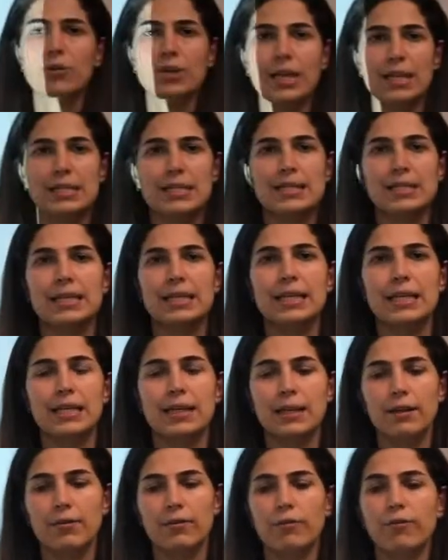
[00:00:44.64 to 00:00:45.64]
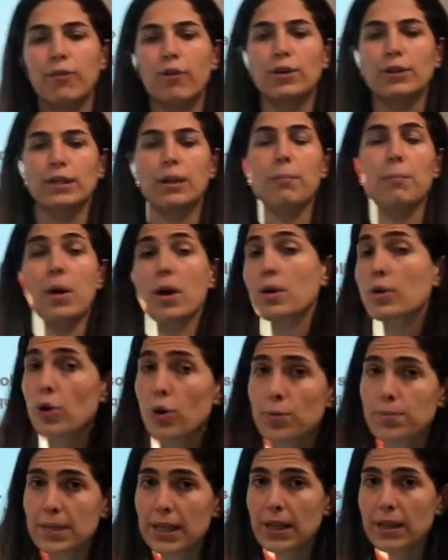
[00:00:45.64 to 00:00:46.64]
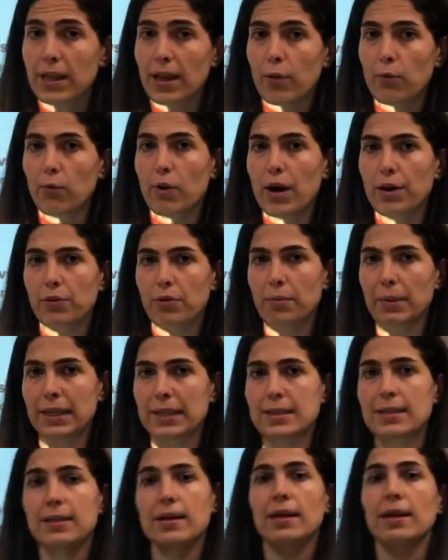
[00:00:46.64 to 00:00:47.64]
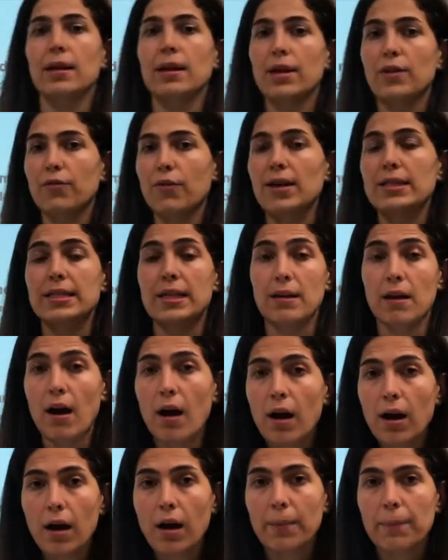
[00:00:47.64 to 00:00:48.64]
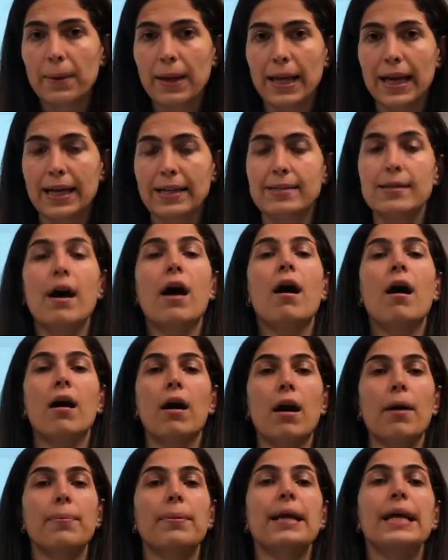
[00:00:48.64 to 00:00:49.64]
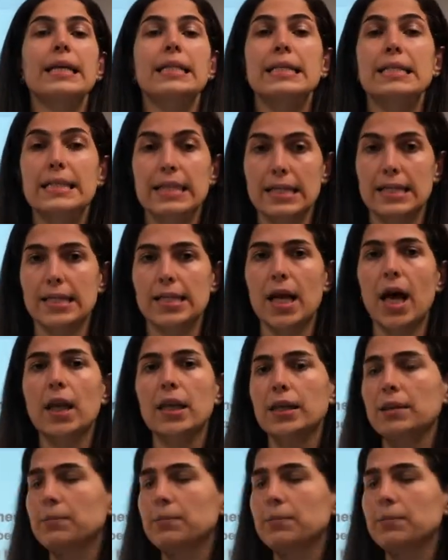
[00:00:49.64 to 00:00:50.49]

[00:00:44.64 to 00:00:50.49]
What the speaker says: can see, for the microbes in the environment, it was an agar plate. Agar plate is the solid